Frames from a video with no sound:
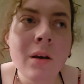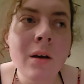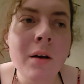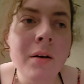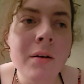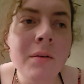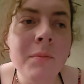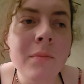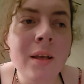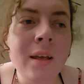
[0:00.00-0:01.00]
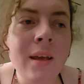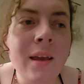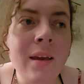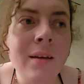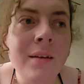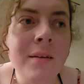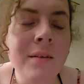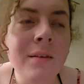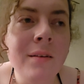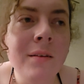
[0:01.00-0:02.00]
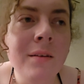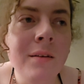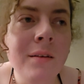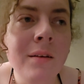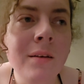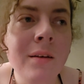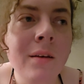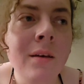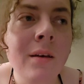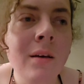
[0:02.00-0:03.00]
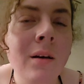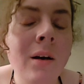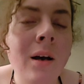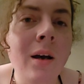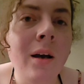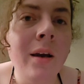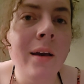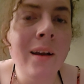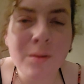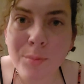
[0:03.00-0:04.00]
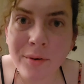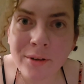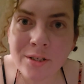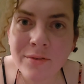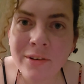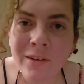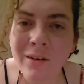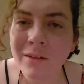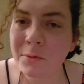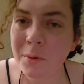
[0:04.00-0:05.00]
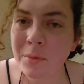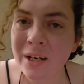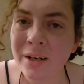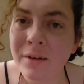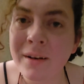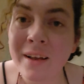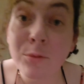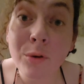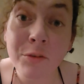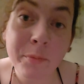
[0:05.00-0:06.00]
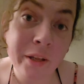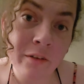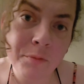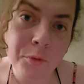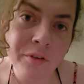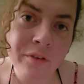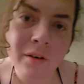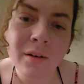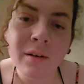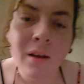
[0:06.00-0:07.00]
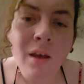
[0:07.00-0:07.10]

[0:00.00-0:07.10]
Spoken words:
And I had the privilege of attending Sweetbriar as well as playing sports there.